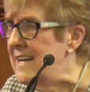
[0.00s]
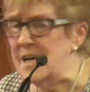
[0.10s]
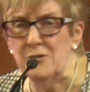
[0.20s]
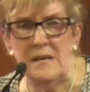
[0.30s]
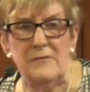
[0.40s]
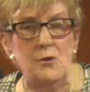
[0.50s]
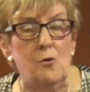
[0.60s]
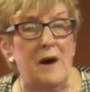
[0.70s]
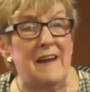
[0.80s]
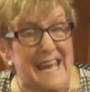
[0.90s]
I don't even know
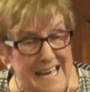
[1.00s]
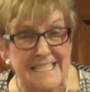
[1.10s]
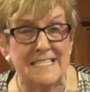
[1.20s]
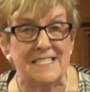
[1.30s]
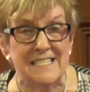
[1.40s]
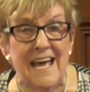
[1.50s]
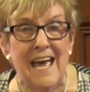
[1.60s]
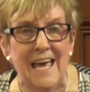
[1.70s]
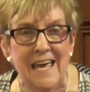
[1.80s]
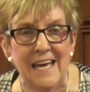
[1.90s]
where he is
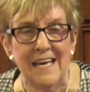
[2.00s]
today.